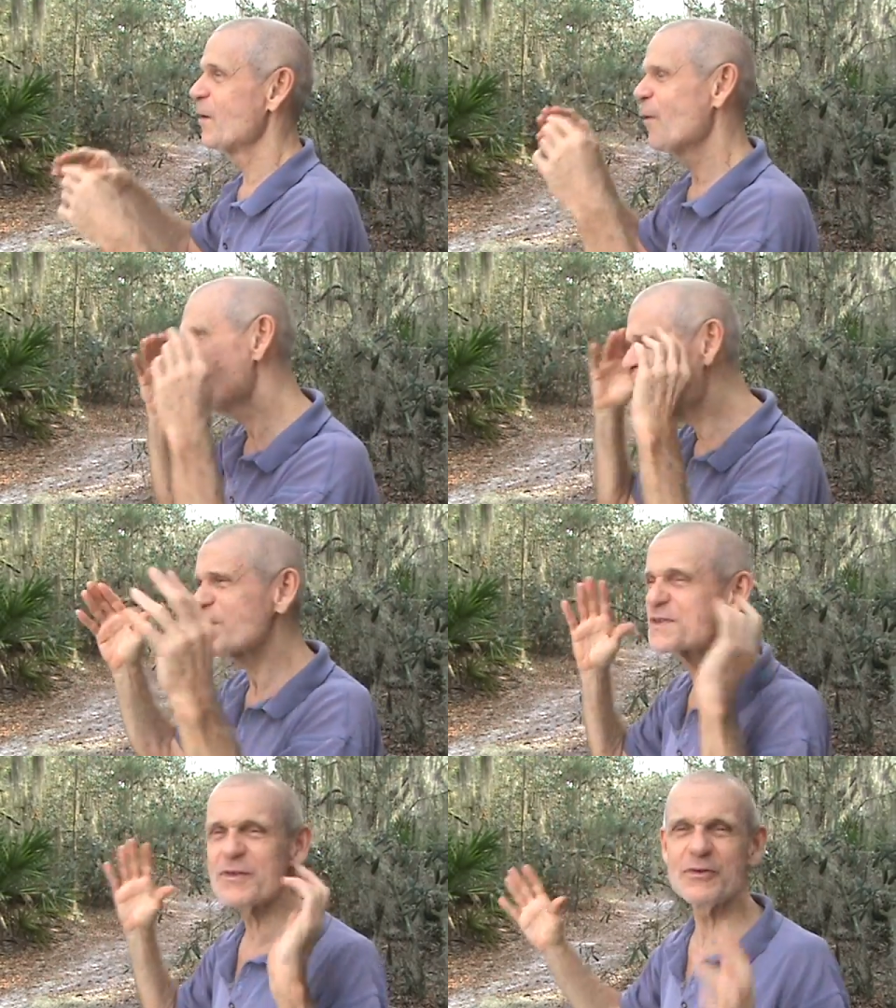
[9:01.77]
What
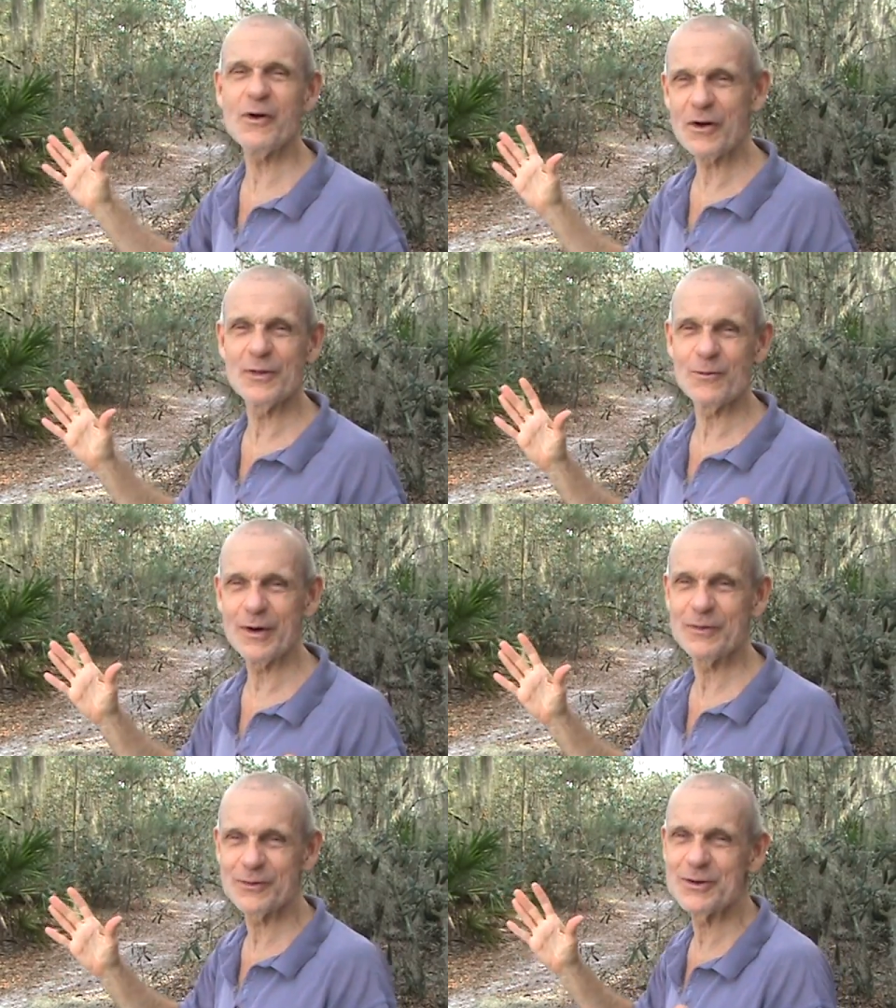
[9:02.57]
was the thought that
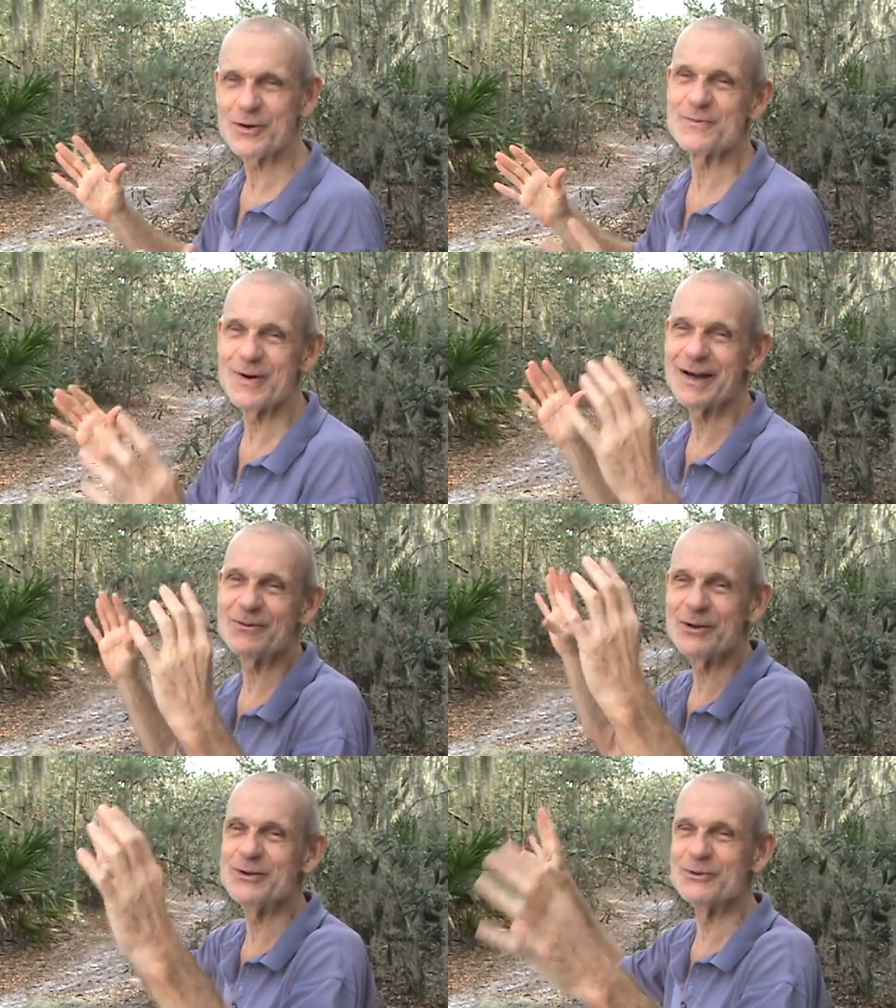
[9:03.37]
went through your
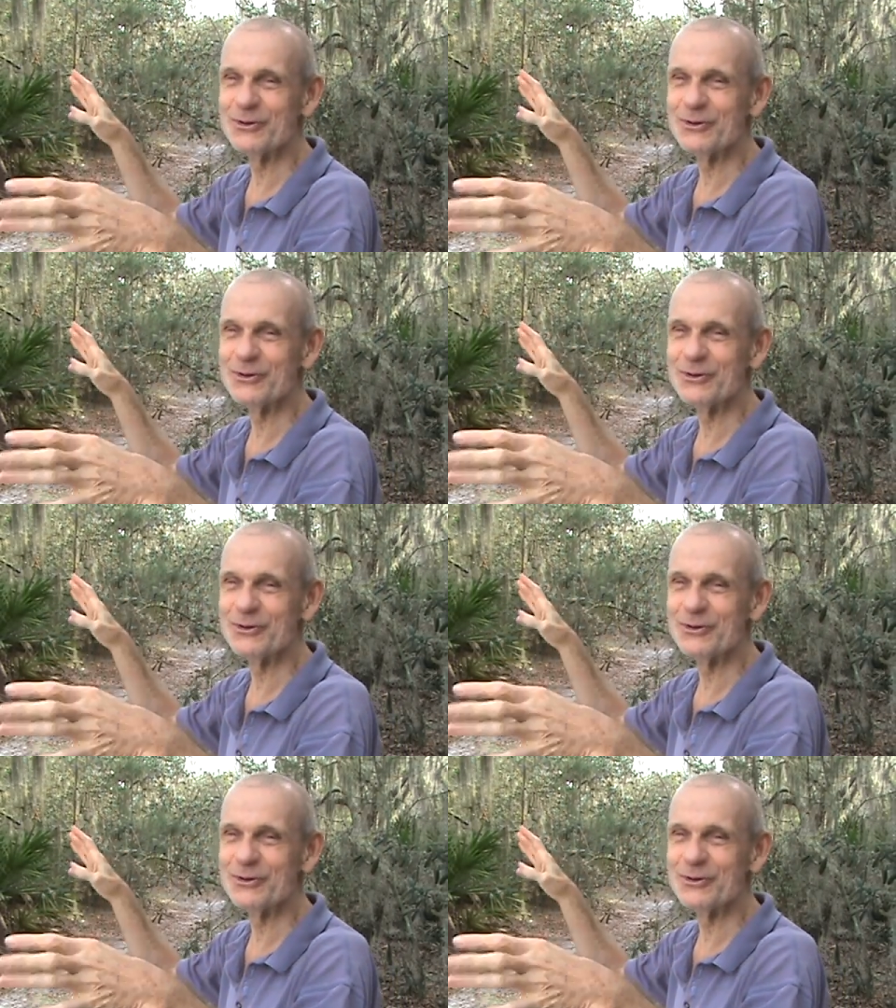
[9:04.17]
mind when you